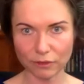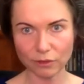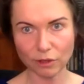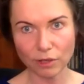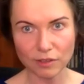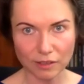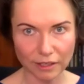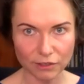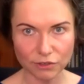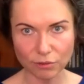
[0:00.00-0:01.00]
Nora's
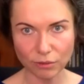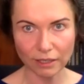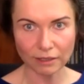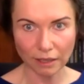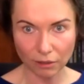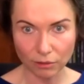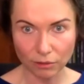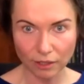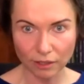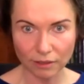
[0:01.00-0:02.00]
lecture right now,
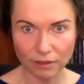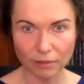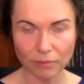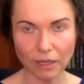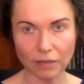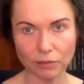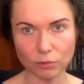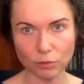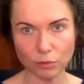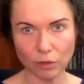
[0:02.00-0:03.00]
then um, Gertrud
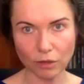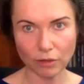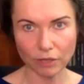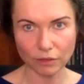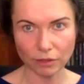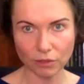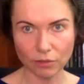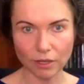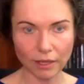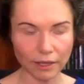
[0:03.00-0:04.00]
will moderate the
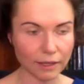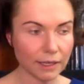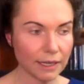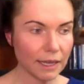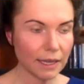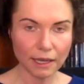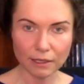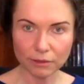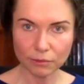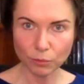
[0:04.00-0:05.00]
Q&A
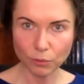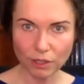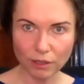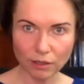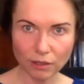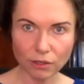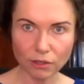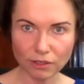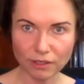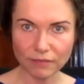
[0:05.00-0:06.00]
and we
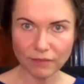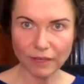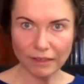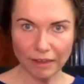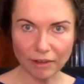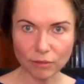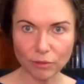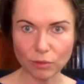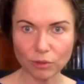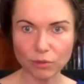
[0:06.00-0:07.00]
cordially invite
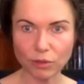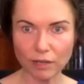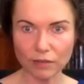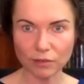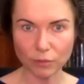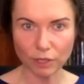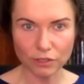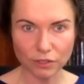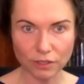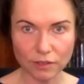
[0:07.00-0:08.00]
everyone to ask
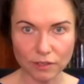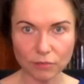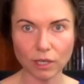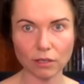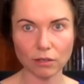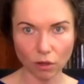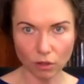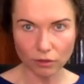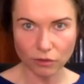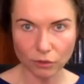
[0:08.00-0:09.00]
questions and you can
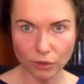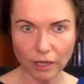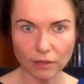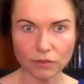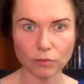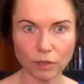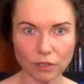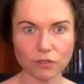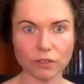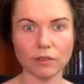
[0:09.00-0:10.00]
also ask
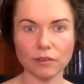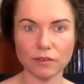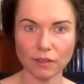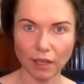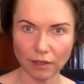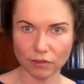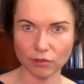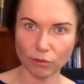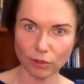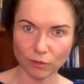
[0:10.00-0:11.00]
questions as
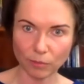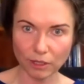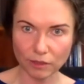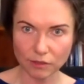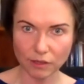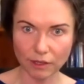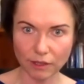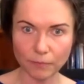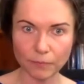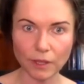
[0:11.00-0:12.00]
Nora speaks.
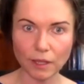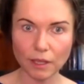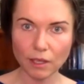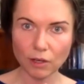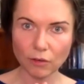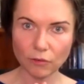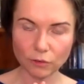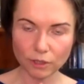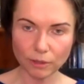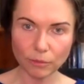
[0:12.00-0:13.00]
Um, for,
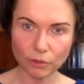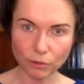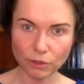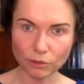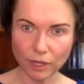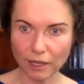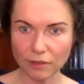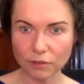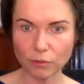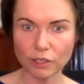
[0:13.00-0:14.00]
um, in order to
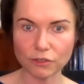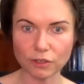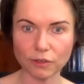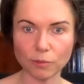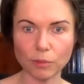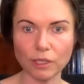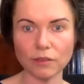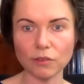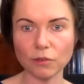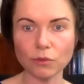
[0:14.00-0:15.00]
ask questions,
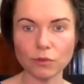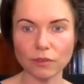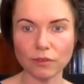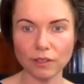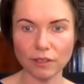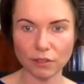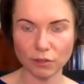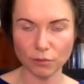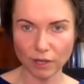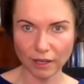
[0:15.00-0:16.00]
please use the
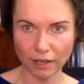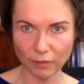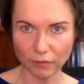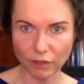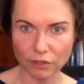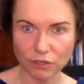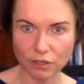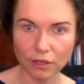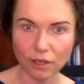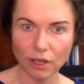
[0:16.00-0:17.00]
Q&A
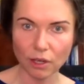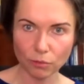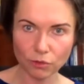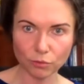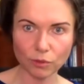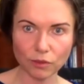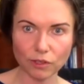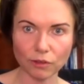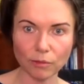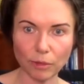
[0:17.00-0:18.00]
function, which you will see
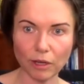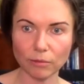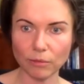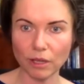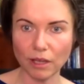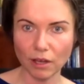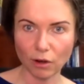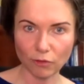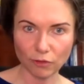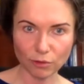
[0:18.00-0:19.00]
on the bottom
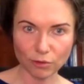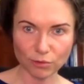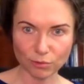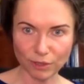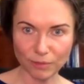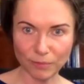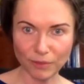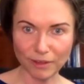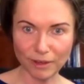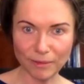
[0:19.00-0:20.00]
of your screen.
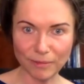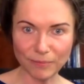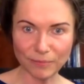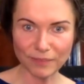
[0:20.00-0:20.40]
Um,